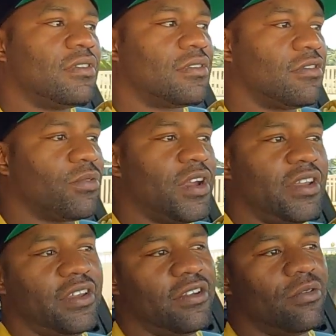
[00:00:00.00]
So right
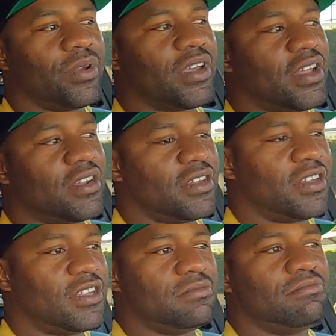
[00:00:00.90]
here we got
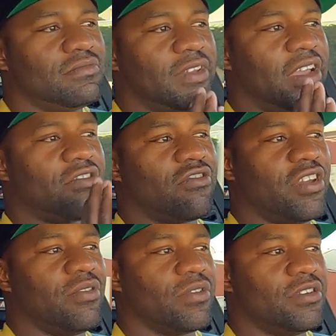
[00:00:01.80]
a nice
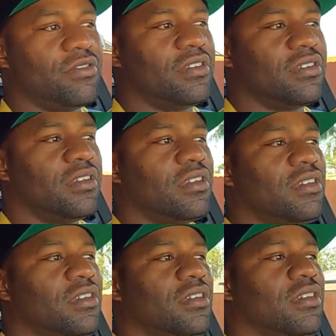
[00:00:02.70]
straight road,
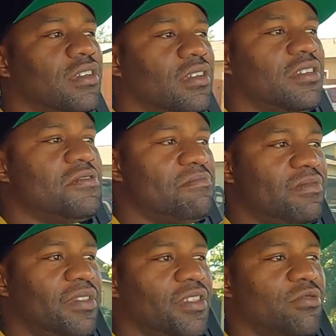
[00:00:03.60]

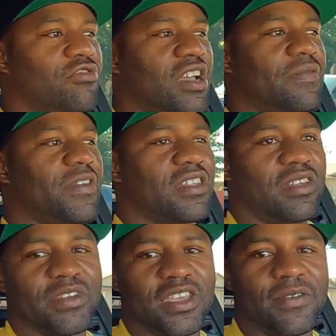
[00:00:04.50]
no traffic. I'm
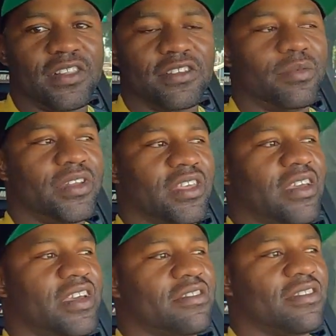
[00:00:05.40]
gonna give it a little bit of
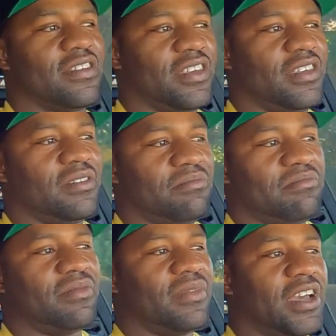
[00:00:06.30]
gas to see
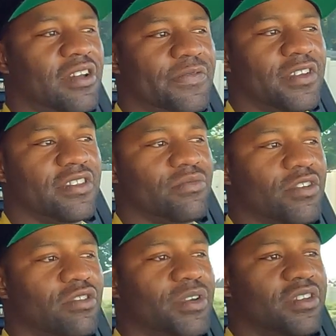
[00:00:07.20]
how it feels in
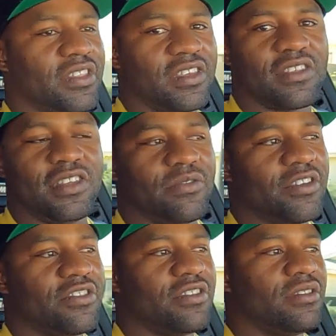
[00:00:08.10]
road mode, like the
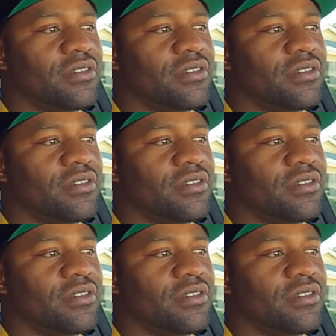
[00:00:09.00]
acceleration.